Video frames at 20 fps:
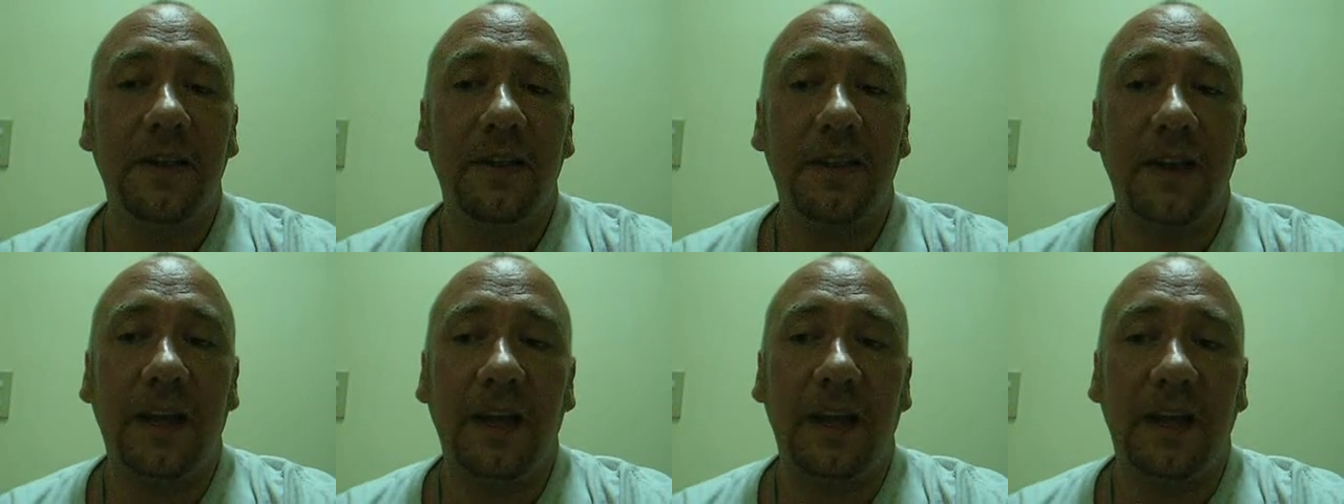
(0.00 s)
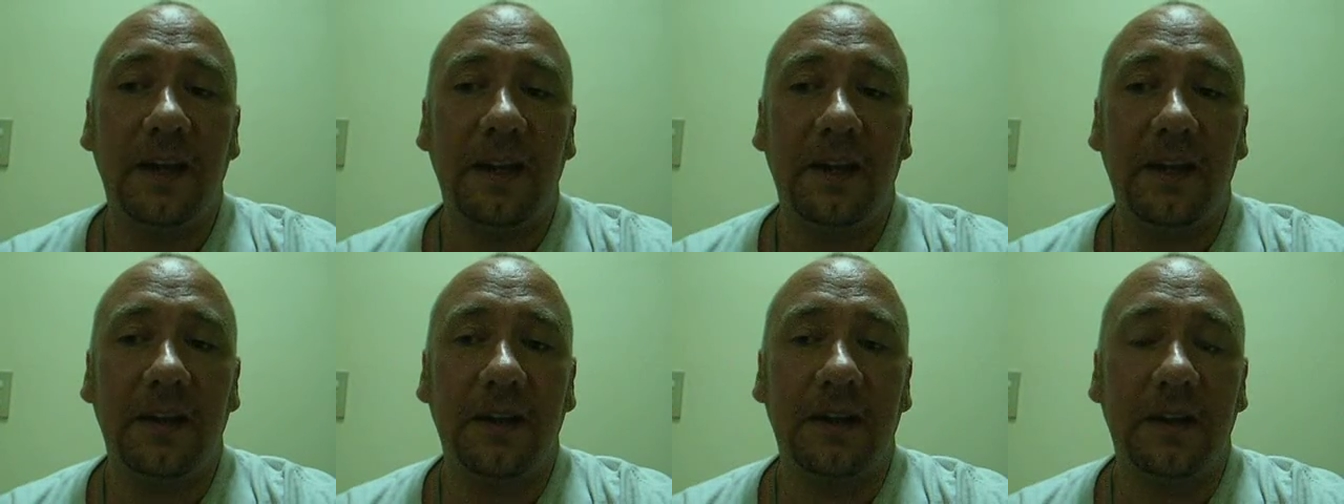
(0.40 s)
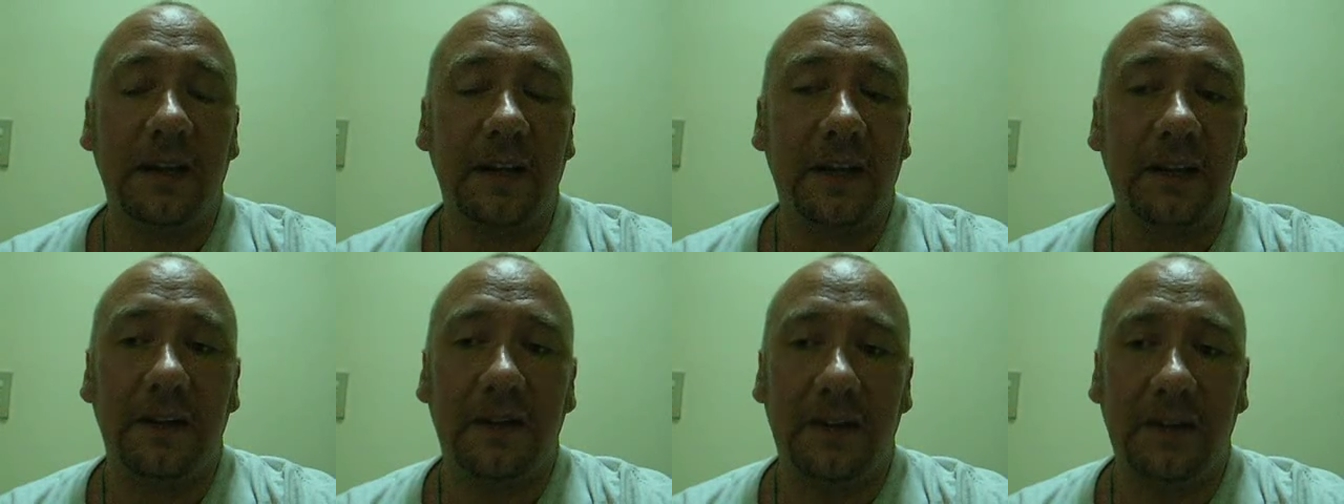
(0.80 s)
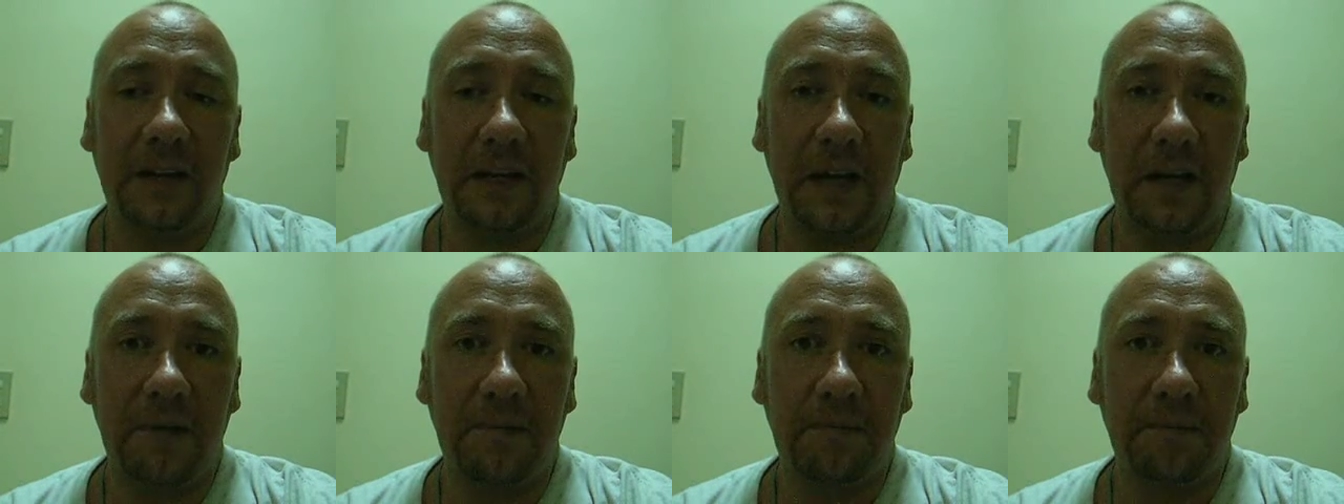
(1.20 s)
than I can't
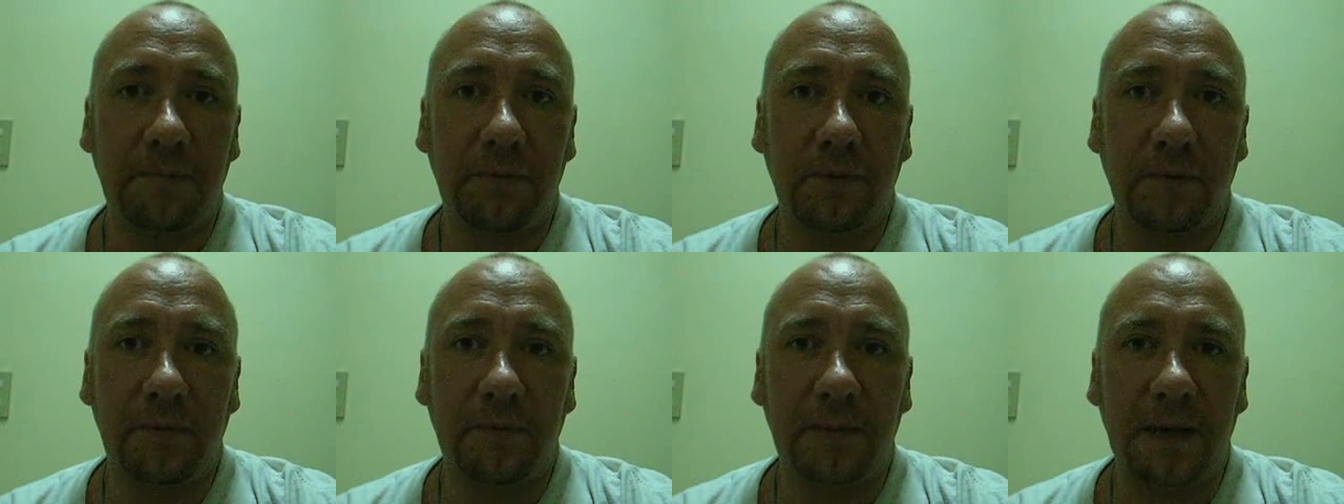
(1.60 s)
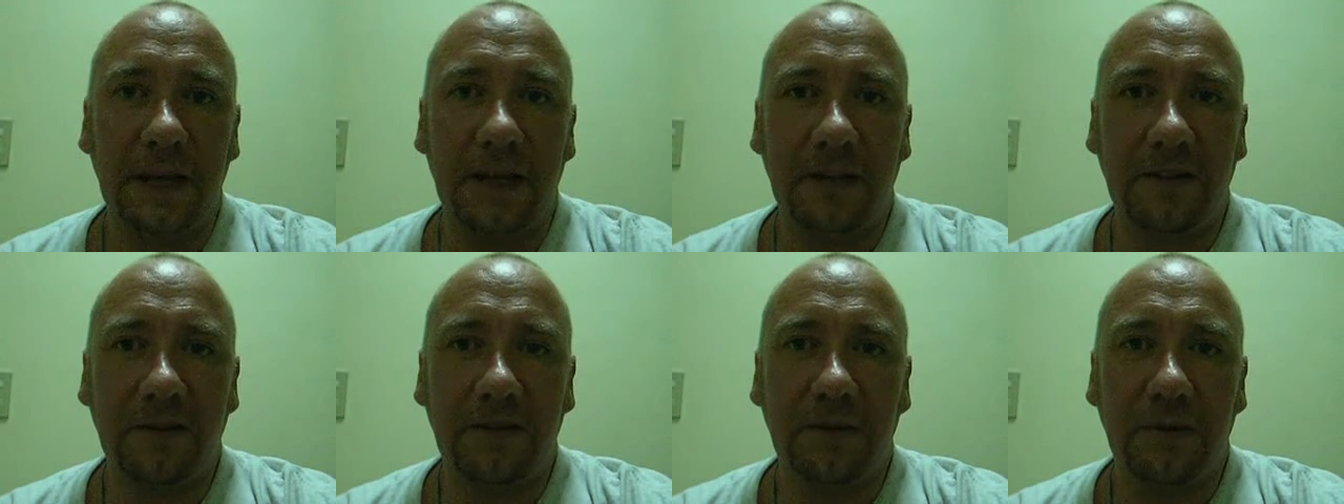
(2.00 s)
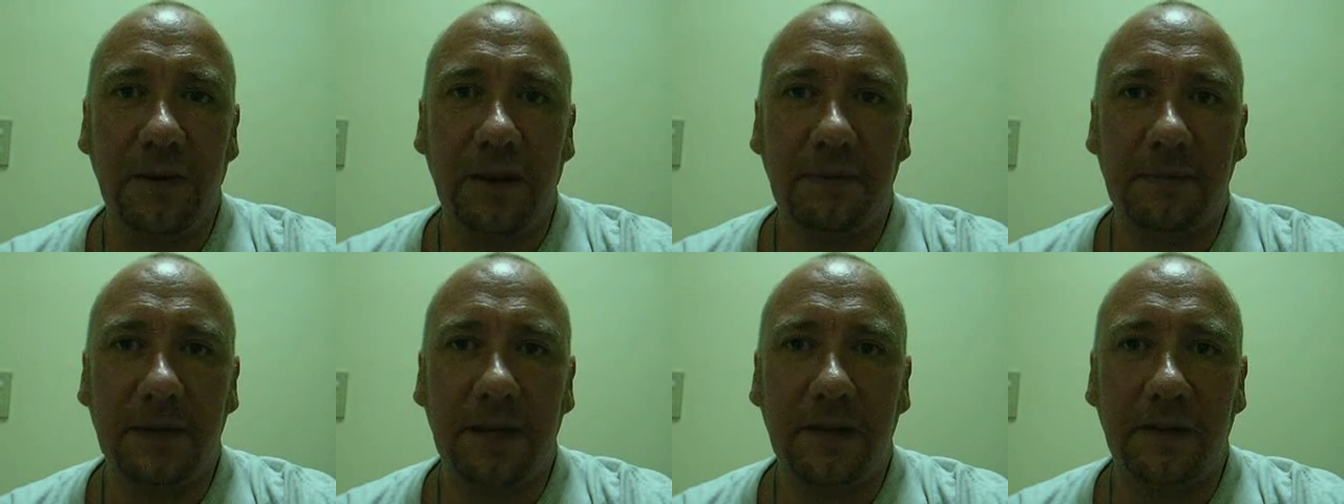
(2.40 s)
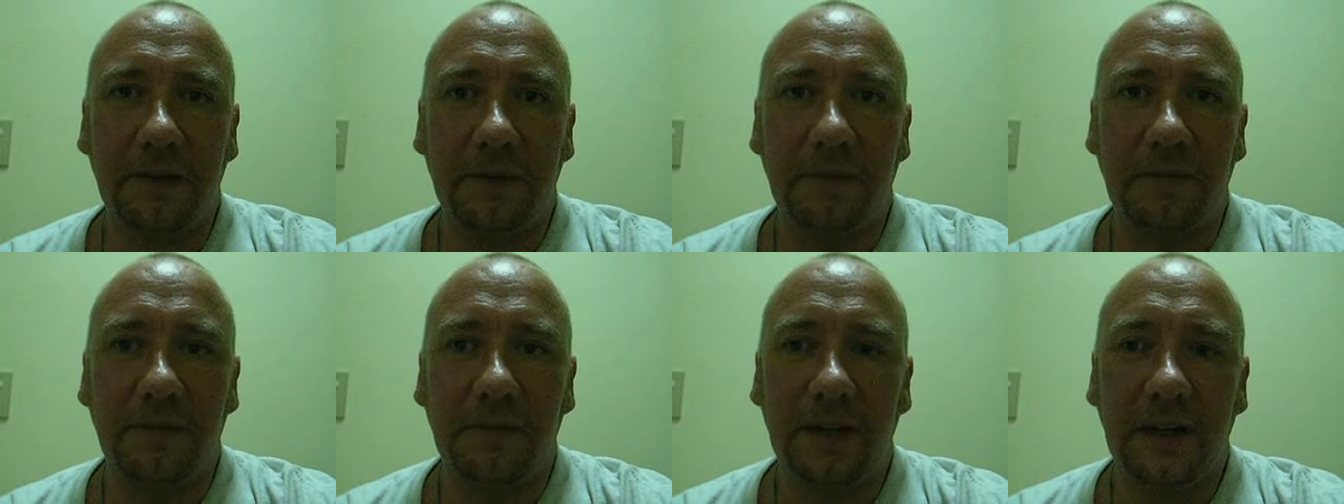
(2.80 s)
get broadband to
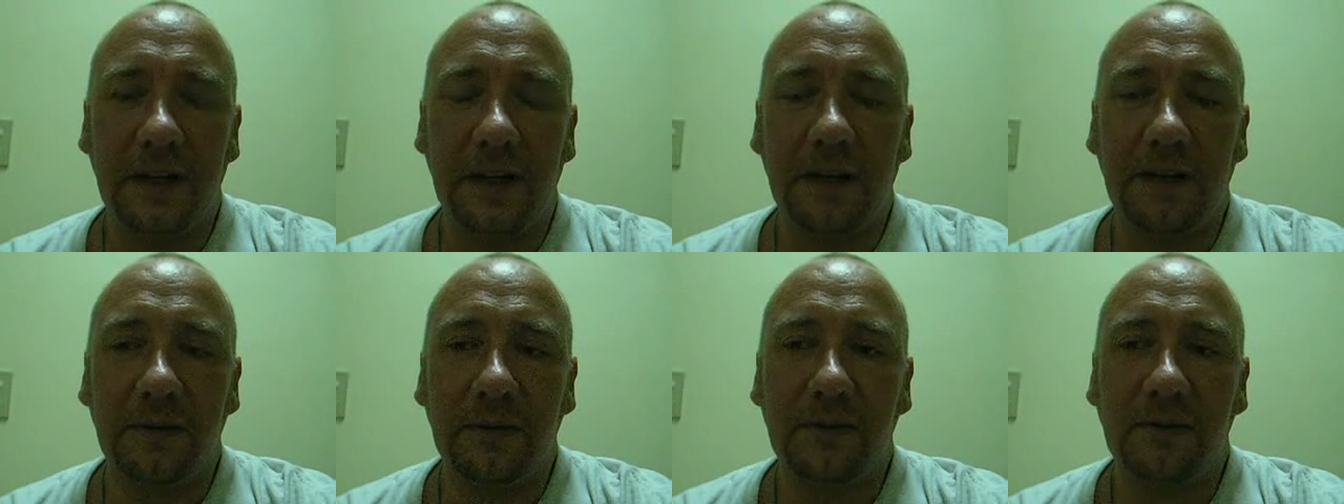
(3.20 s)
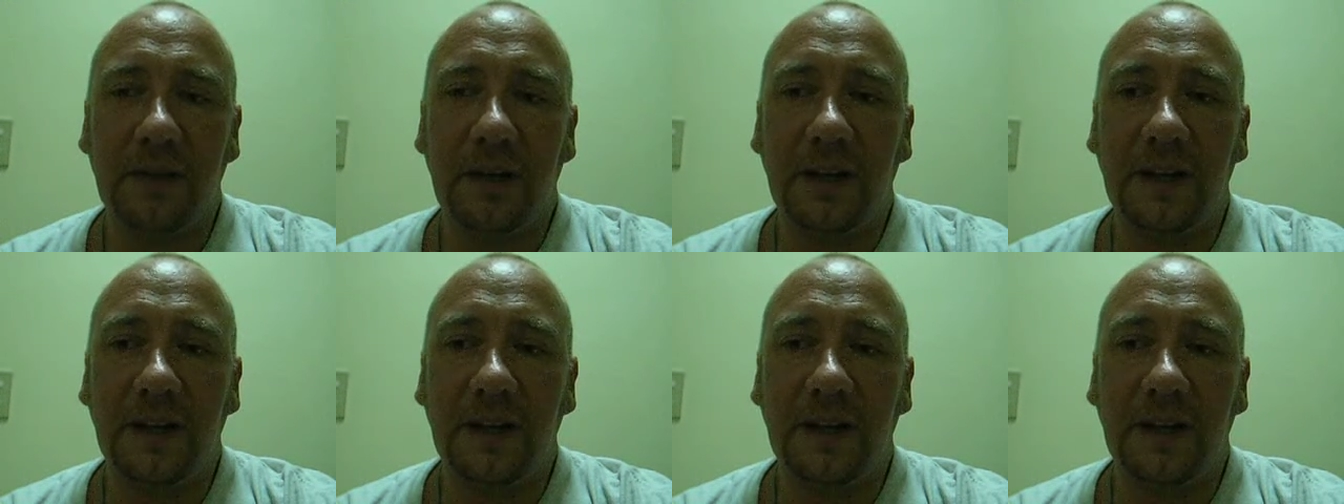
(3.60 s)
upload videos.